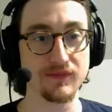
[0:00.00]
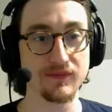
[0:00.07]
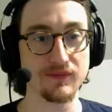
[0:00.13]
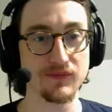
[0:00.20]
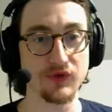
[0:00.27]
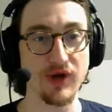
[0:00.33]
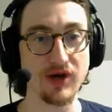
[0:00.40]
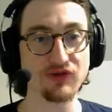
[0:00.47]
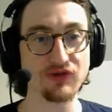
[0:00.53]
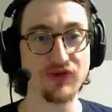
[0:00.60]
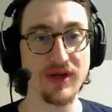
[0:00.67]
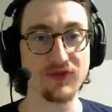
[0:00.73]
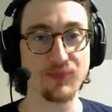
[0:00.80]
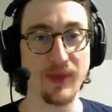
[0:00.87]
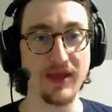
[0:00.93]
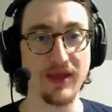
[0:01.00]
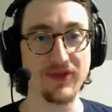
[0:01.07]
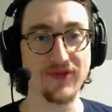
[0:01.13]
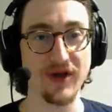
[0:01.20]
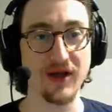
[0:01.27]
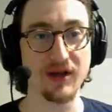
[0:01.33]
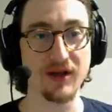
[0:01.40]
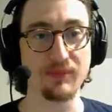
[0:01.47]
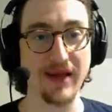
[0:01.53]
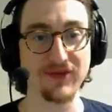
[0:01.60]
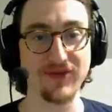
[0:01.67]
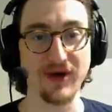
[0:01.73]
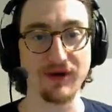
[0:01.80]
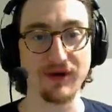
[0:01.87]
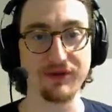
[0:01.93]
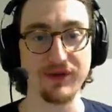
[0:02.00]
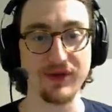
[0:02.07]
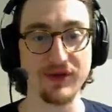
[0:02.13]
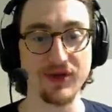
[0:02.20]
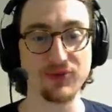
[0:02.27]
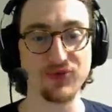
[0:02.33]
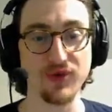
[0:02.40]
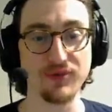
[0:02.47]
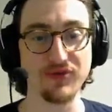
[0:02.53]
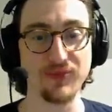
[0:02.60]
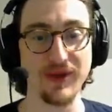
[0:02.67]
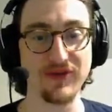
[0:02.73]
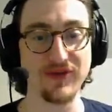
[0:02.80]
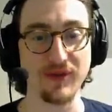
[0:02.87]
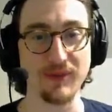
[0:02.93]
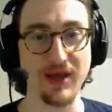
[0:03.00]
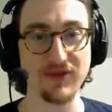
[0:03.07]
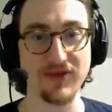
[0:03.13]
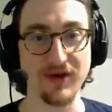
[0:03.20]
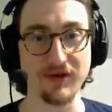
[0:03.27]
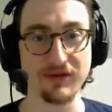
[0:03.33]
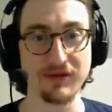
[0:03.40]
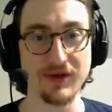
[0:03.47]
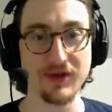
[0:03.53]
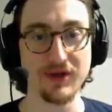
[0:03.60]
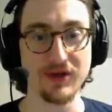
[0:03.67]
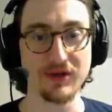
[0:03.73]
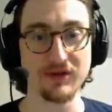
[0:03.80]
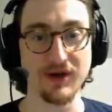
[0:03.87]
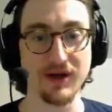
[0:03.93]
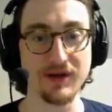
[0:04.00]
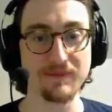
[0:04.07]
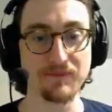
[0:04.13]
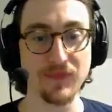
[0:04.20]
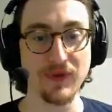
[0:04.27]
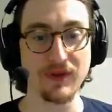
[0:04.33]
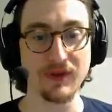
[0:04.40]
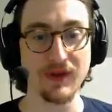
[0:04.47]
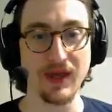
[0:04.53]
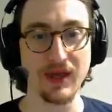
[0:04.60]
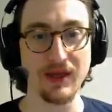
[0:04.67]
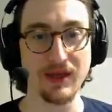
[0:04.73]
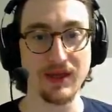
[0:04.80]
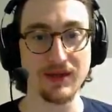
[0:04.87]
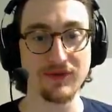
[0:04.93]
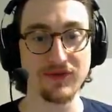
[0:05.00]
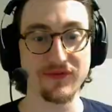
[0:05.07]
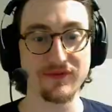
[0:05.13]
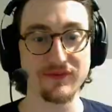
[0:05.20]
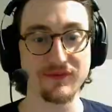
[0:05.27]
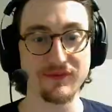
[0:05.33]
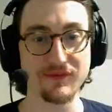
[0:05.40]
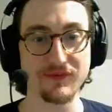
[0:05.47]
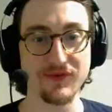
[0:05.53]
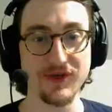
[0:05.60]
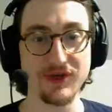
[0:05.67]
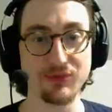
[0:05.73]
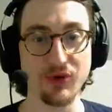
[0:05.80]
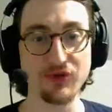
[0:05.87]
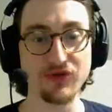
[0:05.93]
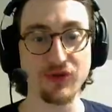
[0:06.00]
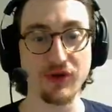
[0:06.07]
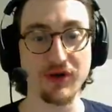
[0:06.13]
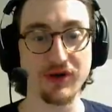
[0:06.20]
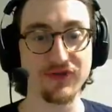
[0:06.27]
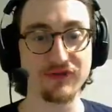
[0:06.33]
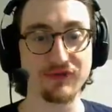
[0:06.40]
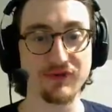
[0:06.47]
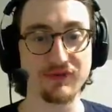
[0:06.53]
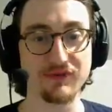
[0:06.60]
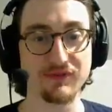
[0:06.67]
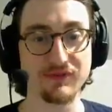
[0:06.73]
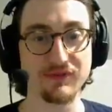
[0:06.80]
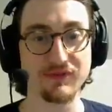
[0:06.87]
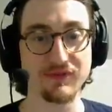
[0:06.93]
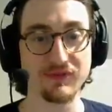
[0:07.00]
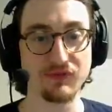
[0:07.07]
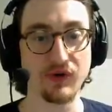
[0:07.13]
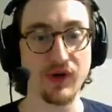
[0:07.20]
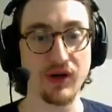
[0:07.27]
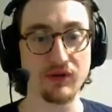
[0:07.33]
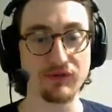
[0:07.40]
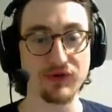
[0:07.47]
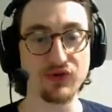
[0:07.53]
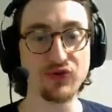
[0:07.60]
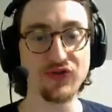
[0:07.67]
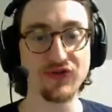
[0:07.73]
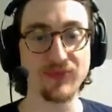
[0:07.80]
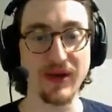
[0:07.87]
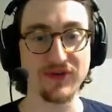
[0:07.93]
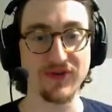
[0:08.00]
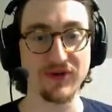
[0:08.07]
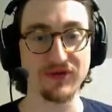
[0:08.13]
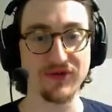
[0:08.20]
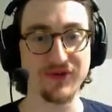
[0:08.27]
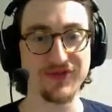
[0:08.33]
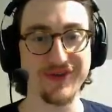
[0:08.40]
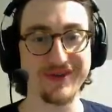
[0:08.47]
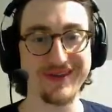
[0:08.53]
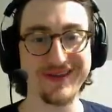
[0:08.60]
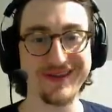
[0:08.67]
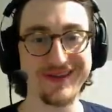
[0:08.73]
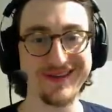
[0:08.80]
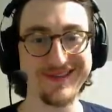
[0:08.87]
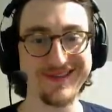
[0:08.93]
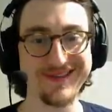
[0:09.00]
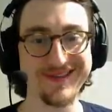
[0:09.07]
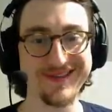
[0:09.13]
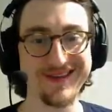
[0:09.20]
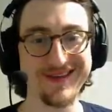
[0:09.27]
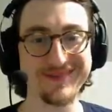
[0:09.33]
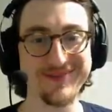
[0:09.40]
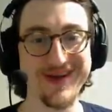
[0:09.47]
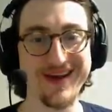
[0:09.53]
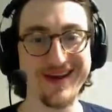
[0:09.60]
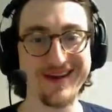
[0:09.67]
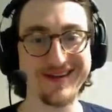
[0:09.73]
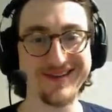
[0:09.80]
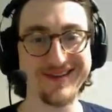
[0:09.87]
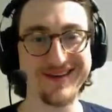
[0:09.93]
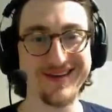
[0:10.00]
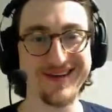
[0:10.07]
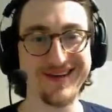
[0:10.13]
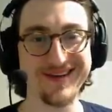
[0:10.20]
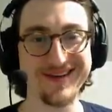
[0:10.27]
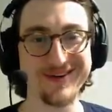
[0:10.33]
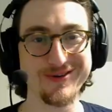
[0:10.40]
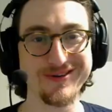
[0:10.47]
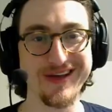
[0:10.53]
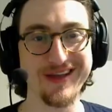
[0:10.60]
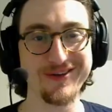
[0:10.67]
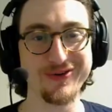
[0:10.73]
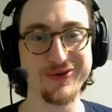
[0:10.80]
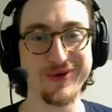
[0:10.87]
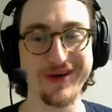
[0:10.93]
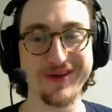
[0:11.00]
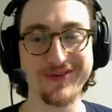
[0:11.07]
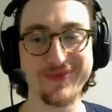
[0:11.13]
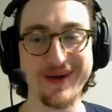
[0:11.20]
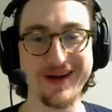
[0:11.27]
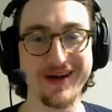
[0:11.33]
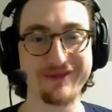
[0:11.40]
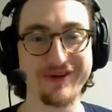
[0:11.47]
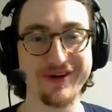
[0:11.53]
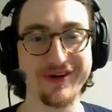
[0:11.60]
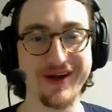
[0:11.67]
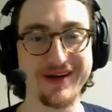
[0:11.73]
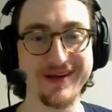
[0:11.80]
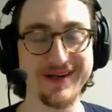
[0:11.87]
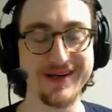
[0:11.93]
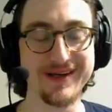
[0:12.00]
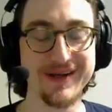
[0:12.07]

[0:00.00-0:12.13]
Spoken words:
Necrotic Strike is based on max health. The Healing Absorb is based on max health, right? And Decomposing Aura doesn't reduces max health, so you think that probably doesn't go together too well. That's probably not a very good idea.